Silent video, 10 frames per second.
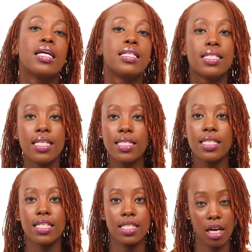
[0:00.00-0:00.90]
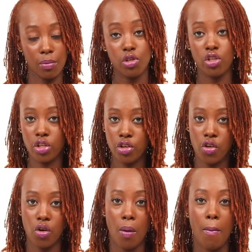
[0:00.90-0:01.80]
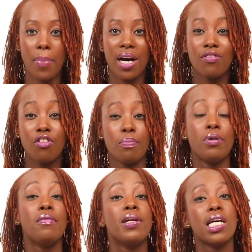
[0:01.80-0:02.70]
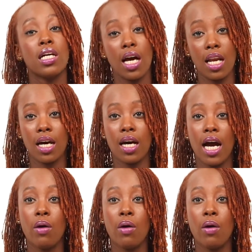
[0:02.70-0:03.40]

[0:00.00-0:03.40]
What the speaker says: This is up to you, but for permanent color,